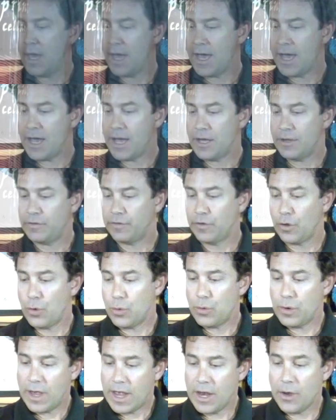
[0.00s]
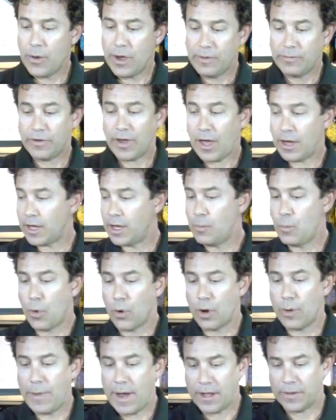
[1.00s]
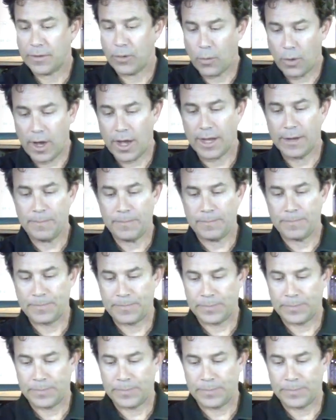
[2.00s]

So anyway, talking more about the wine.